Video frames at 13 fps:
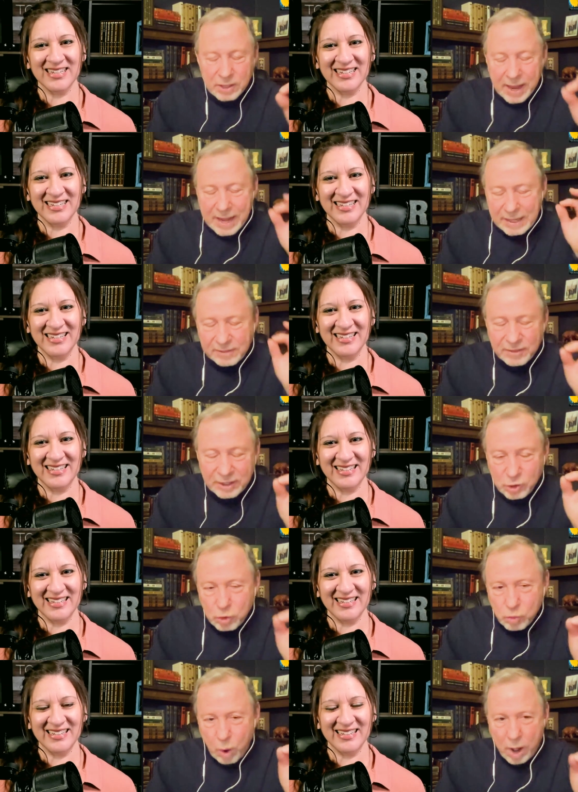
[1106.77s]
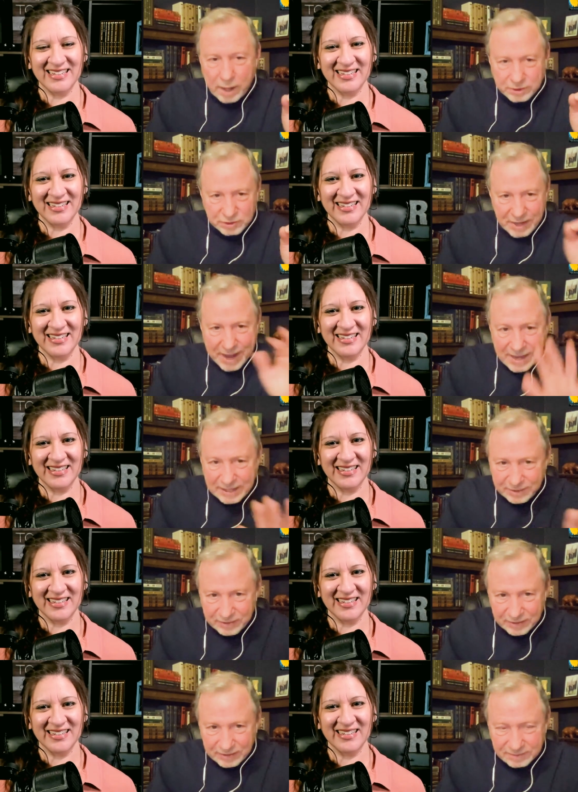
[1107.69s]
Speaker 1: anything you watch,
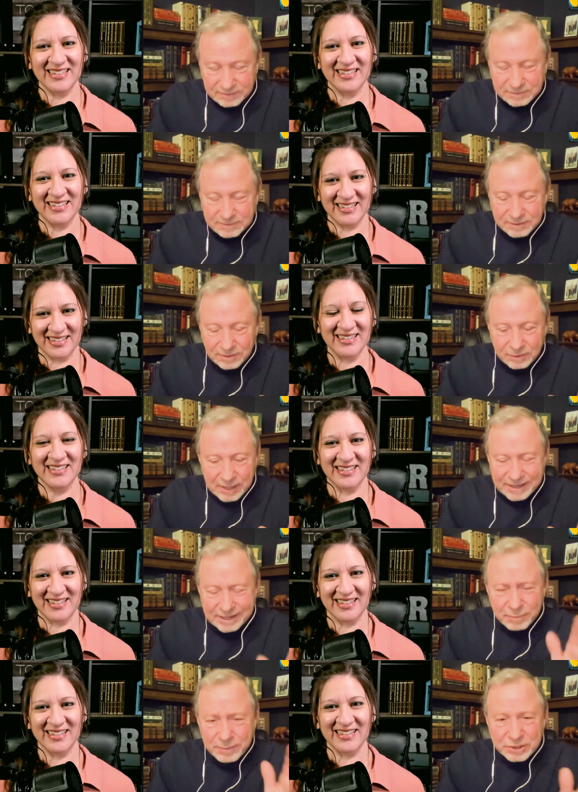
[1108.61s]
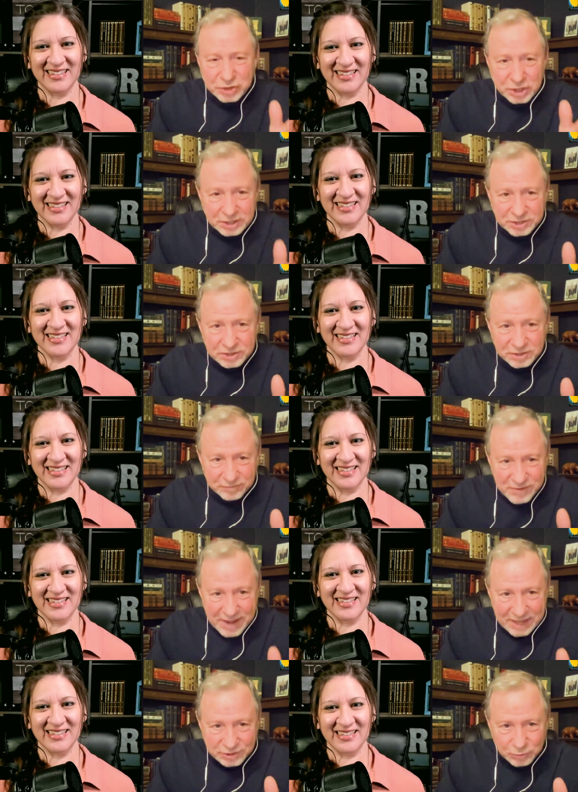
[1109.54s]
anything. Okay, it could be Jesus of
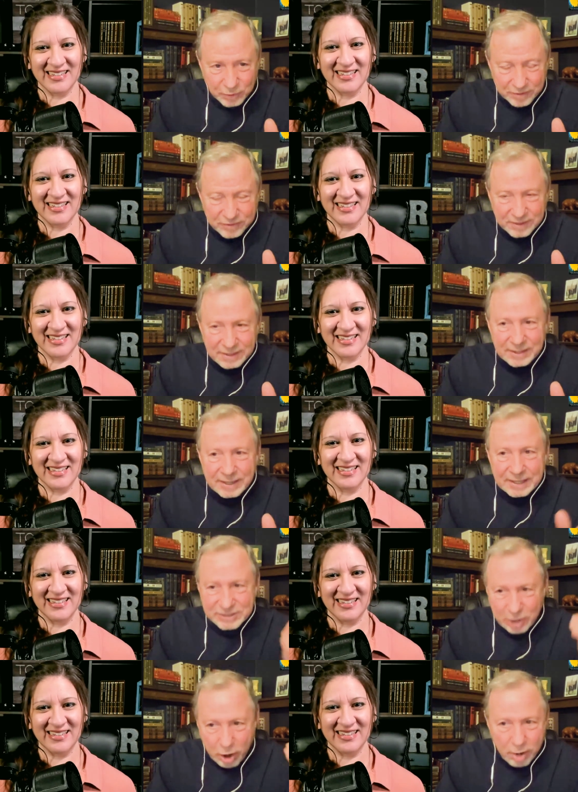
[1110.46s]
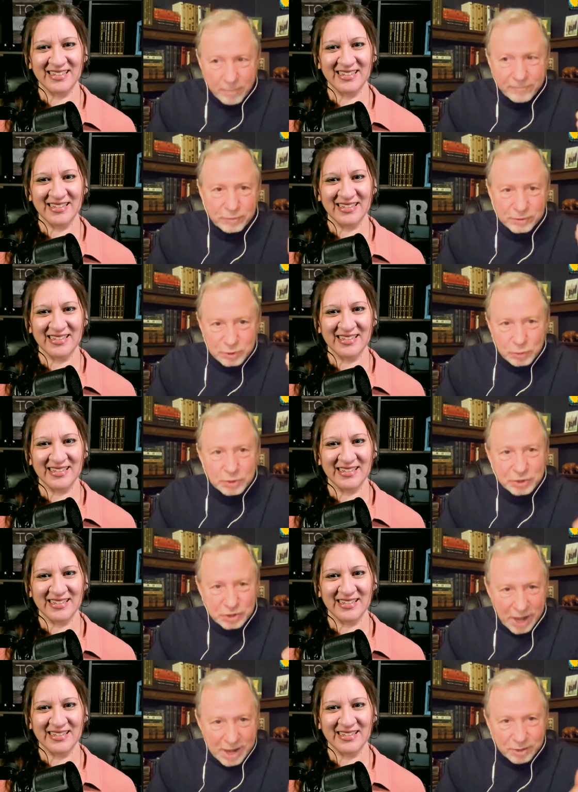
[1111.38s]
Nazareth. It's harmful to a
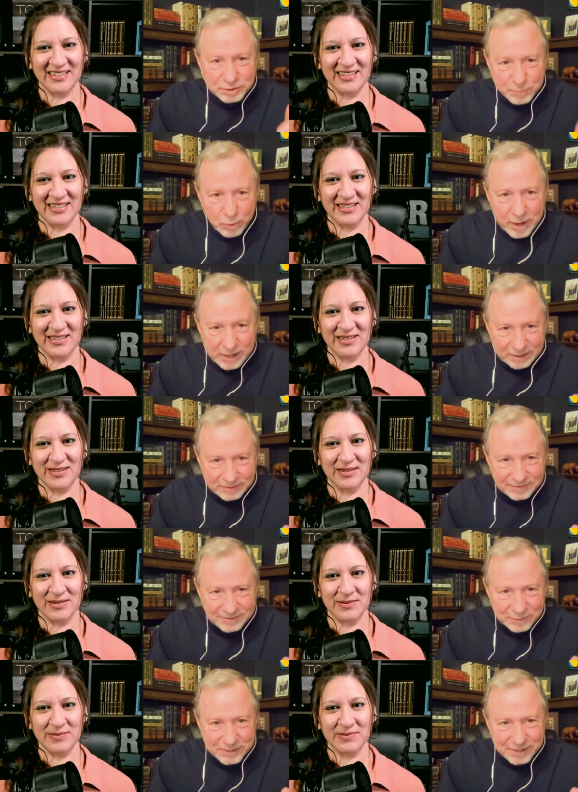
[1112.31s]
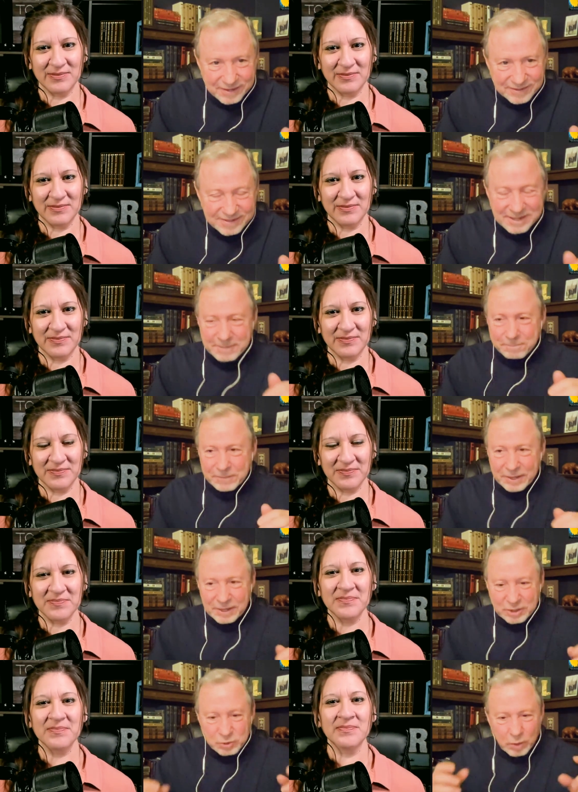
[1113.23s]
child's brain. Okay,
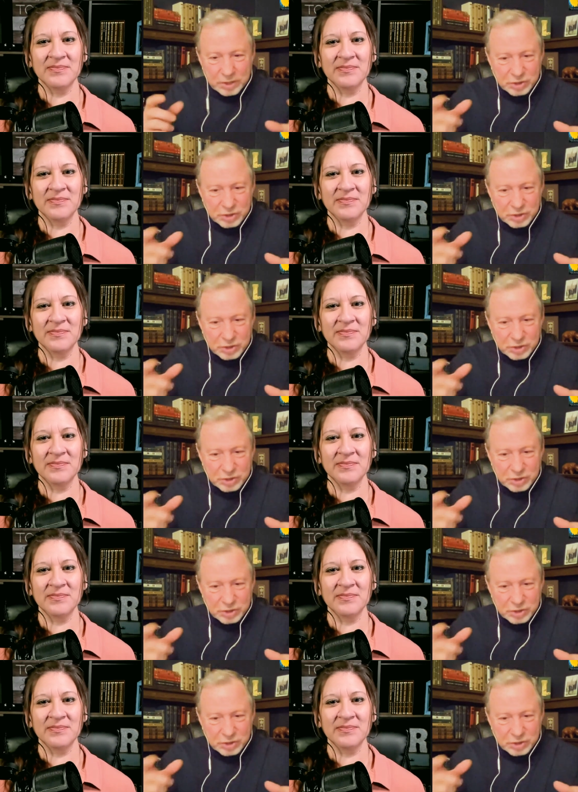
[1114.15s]
because what a